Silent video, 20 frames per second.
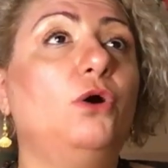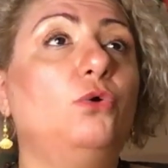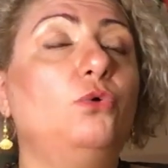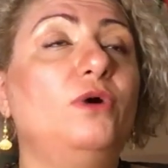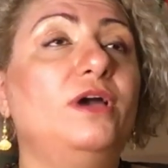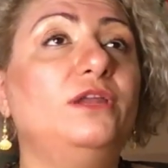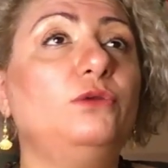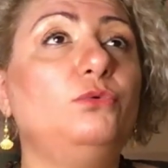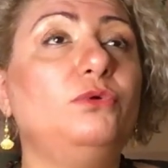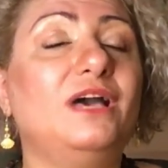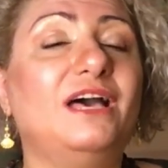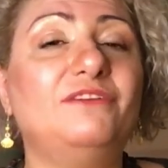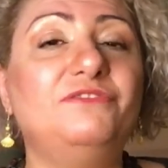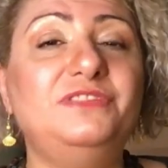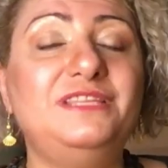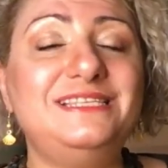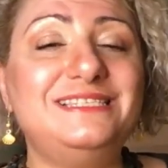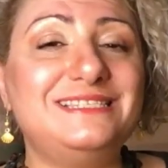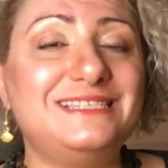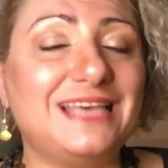when we
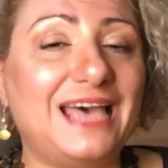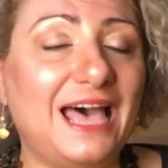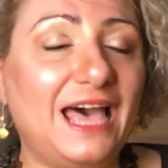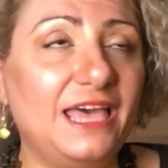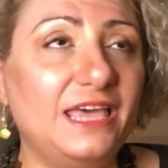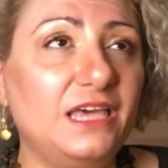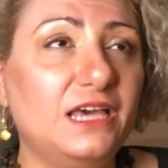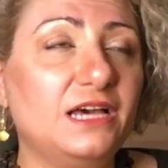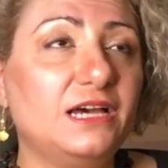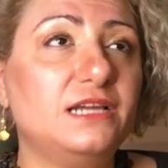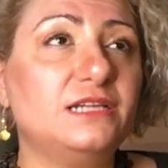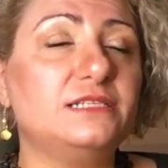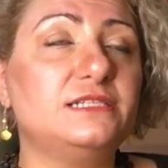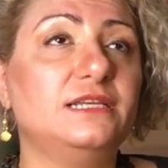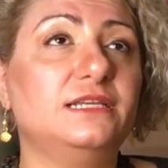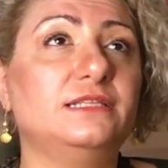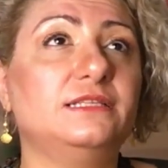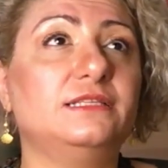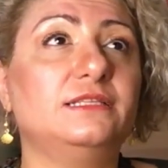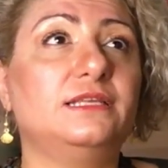have desires
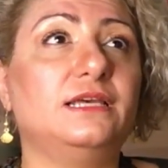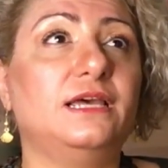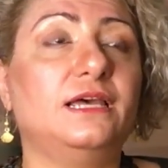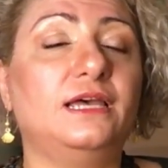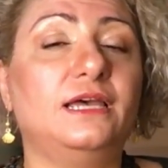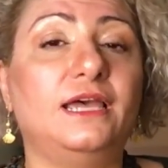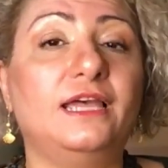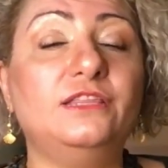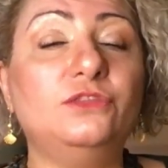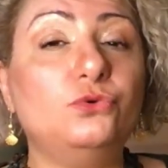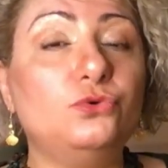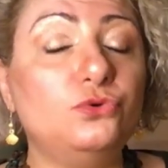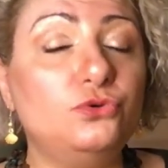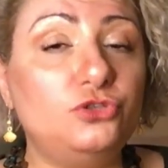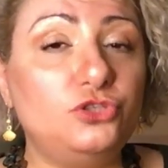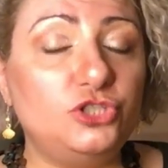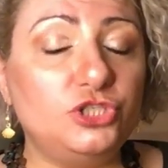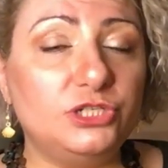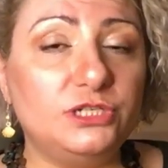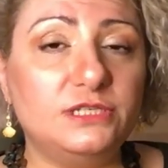and, uh, and
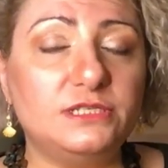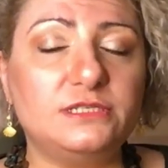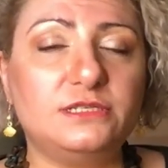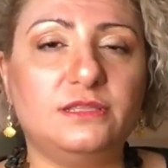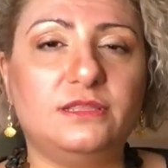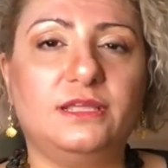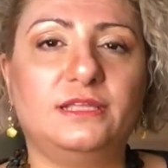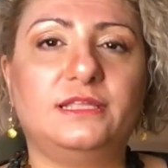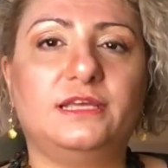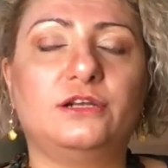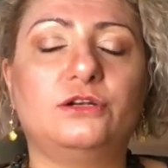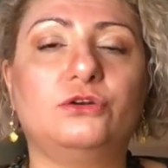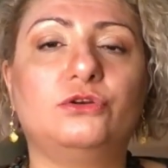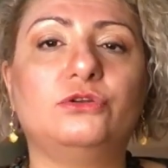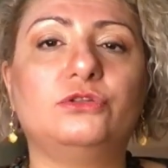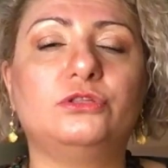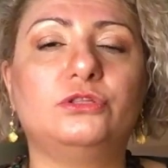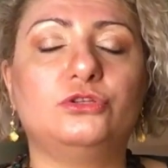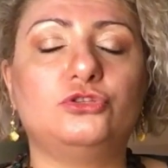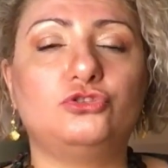urges that are
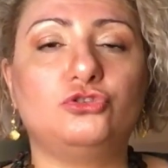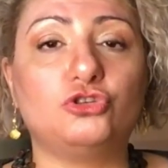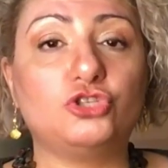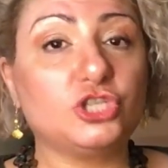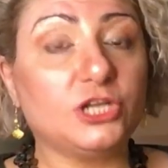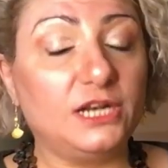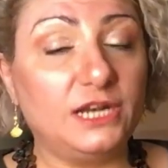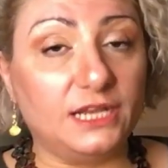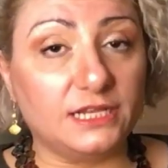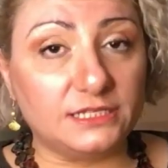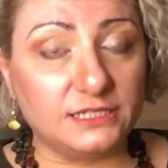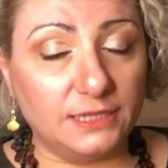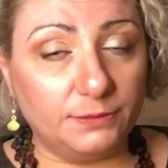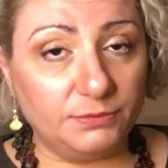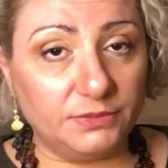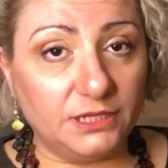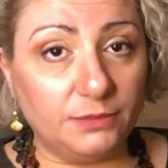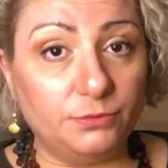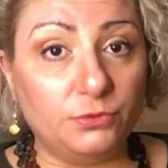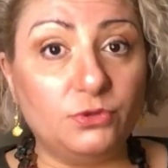not socially
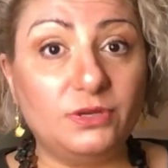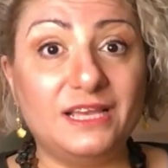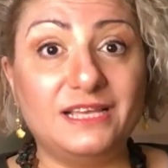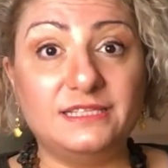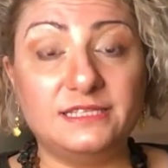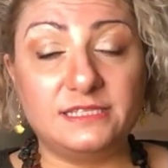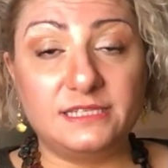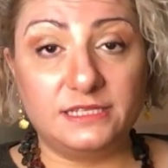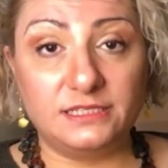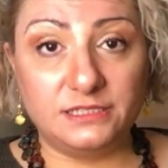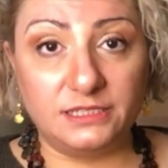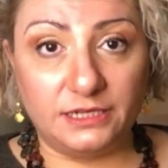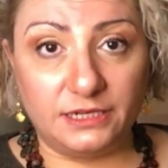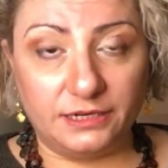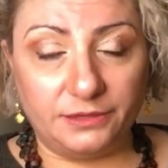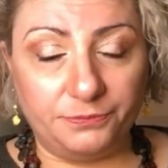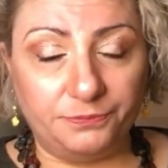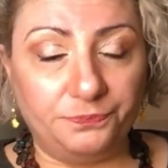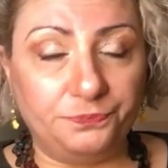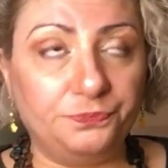acceptable, et
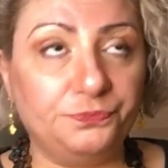cetera.